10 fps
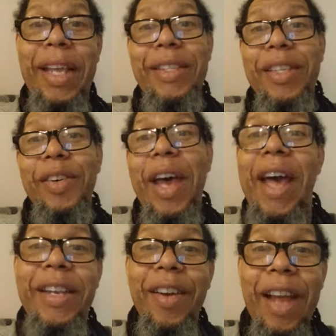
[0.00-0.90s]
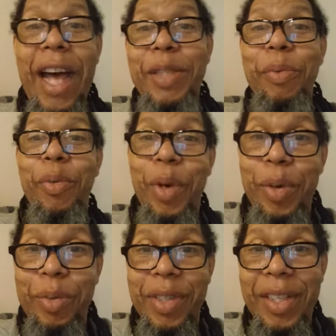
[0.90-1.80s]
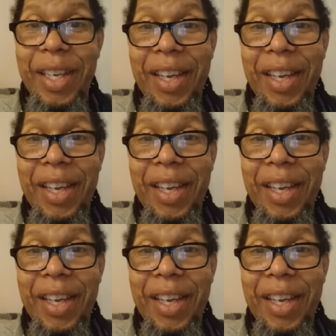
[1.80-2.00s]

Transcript: They still had their gospel roots.